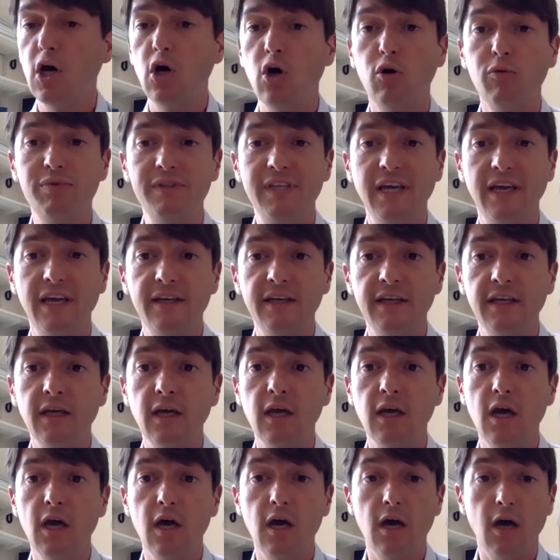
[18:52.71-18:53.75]
obtaining
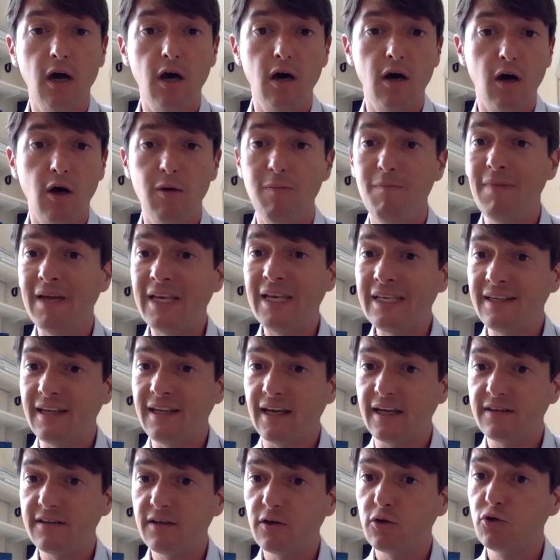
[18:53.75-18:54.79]
uh, a
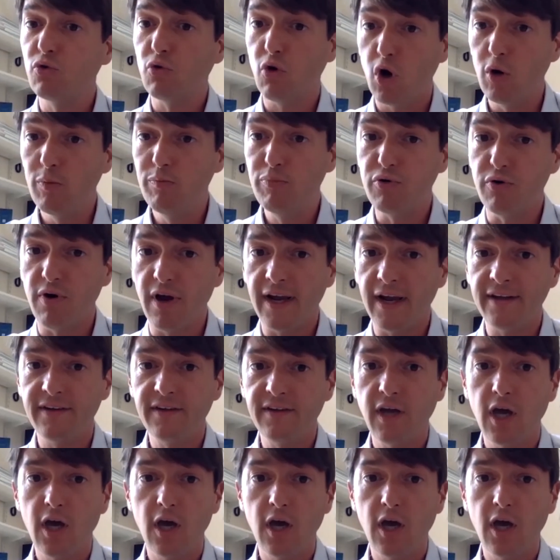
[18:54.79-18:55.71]
mandate to operate